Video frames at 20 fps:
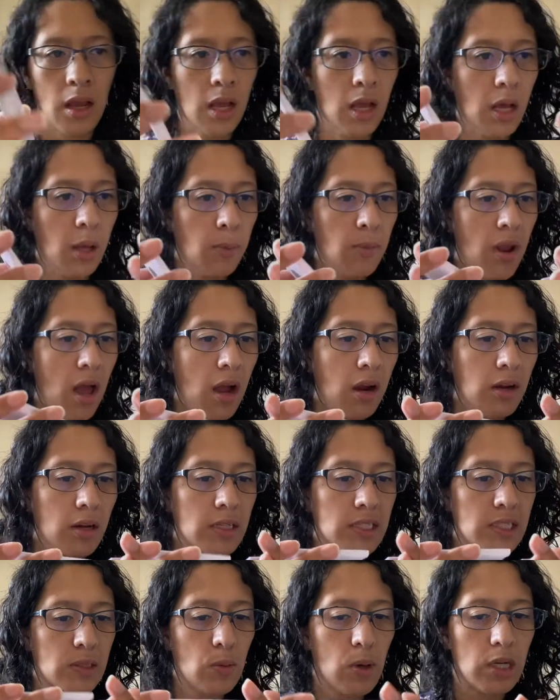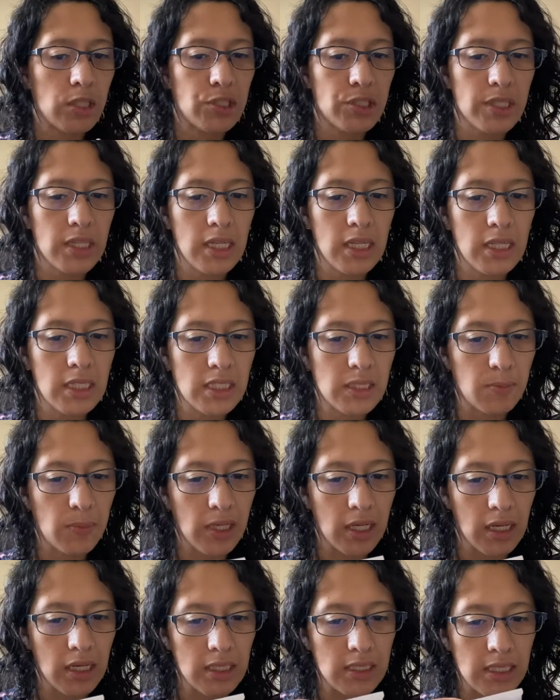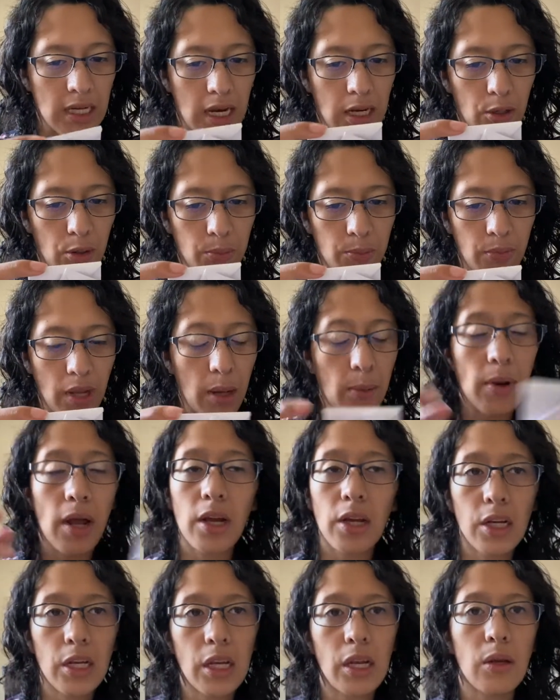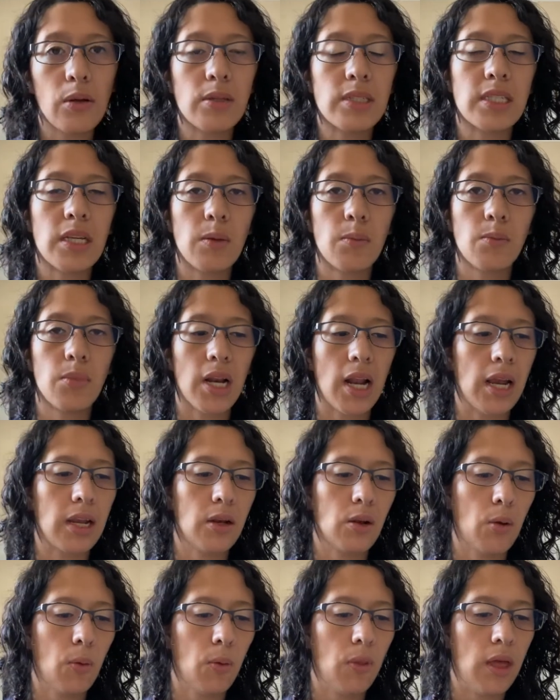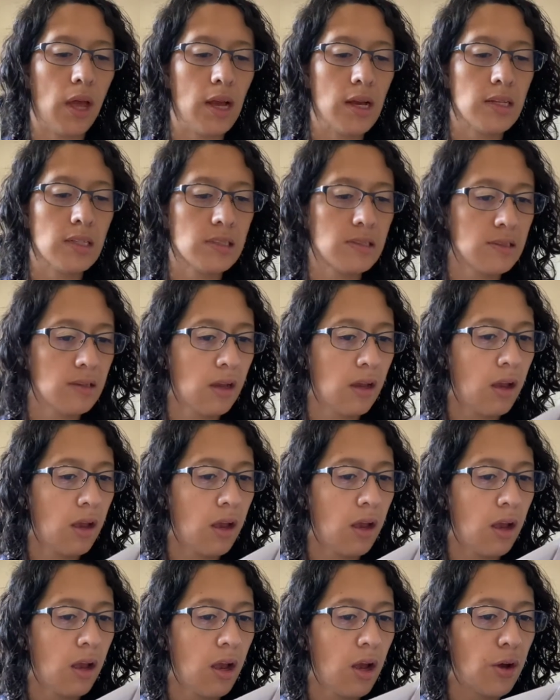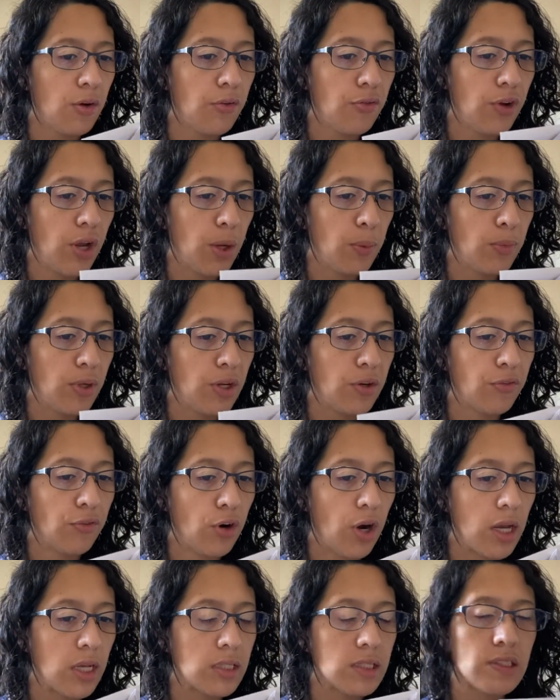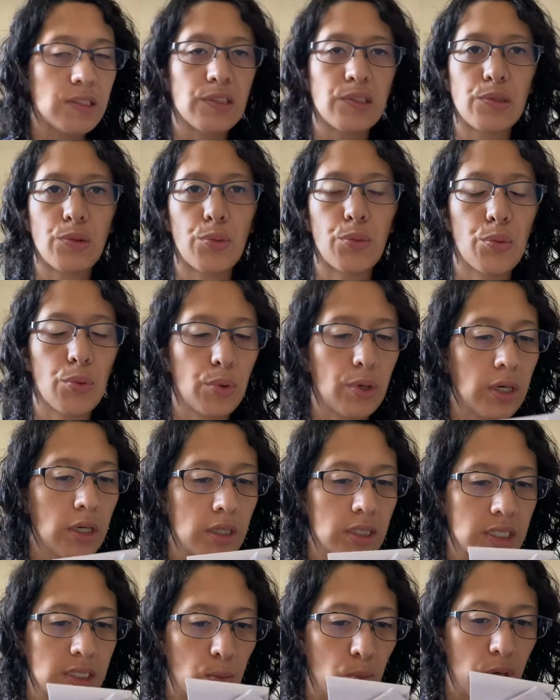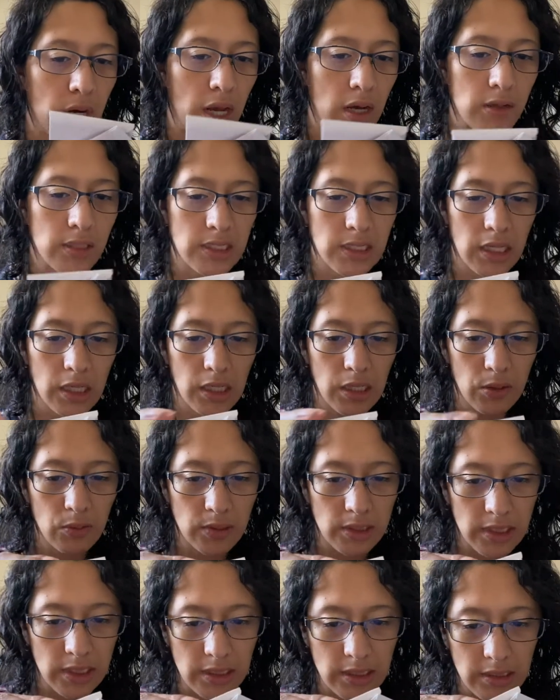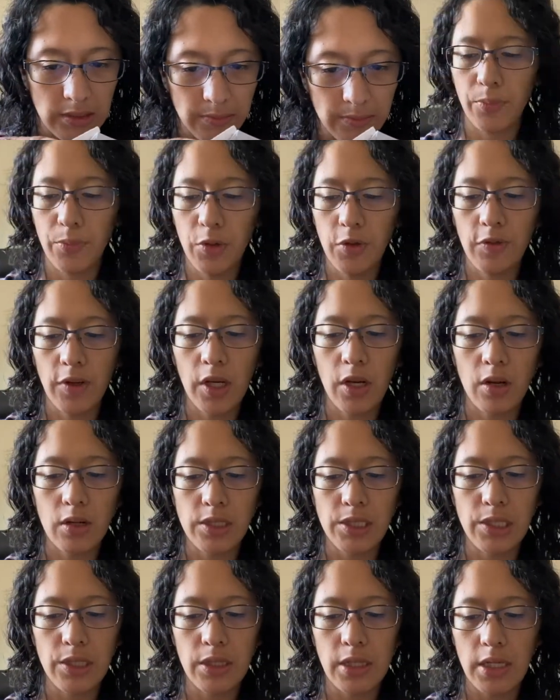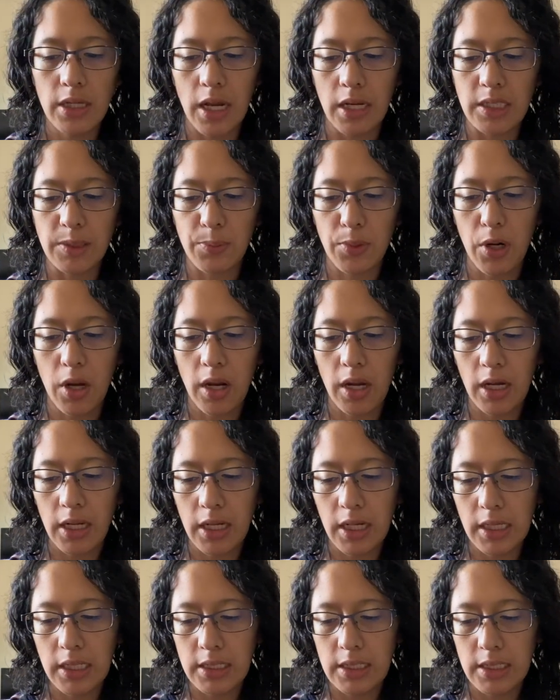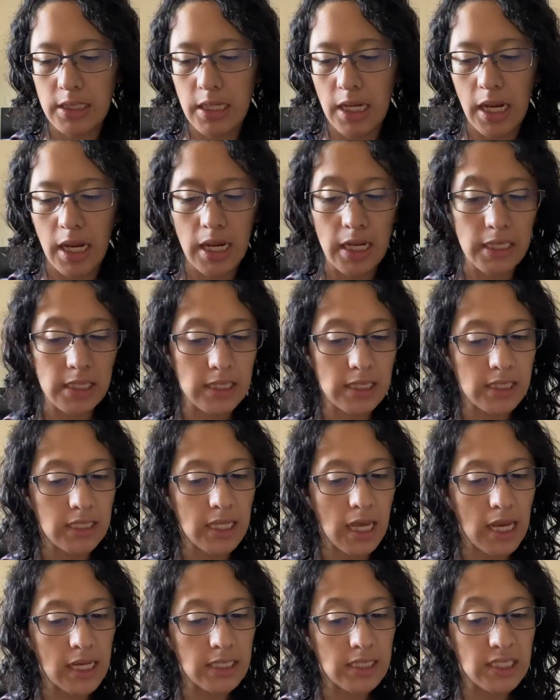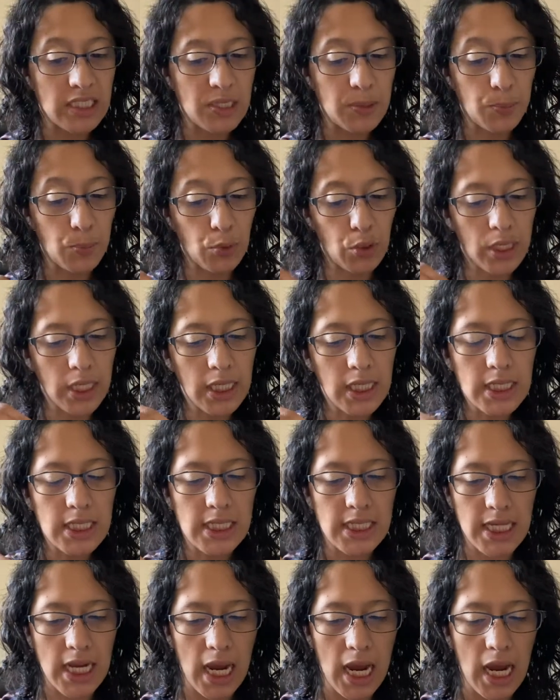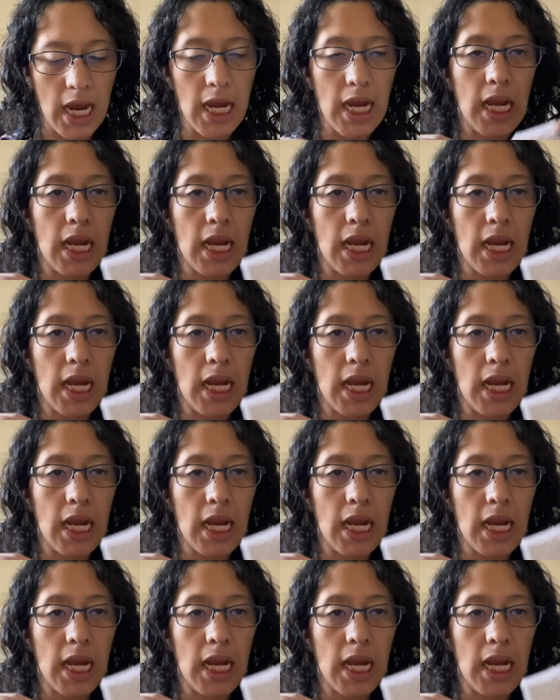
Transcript: I'm not gonna swatch these because I'm not gonna use them, but I know that family, friends, or someone else can use this. Moving on to the next product, it says Spring Day.